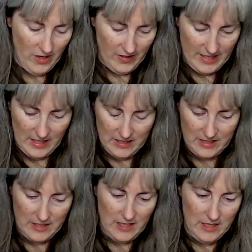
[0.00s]

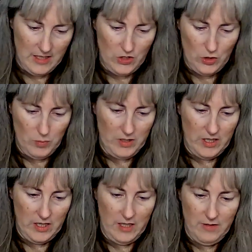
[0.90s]
Alright, and I do
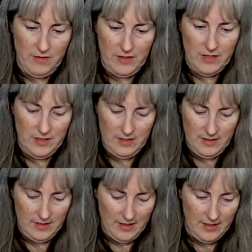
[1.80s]
believe
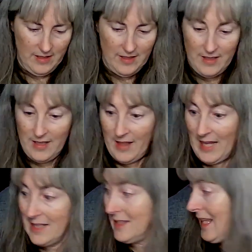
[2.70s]

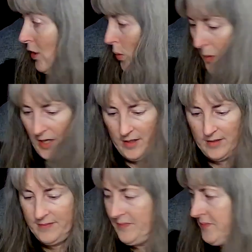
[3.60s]
that is that whole pile.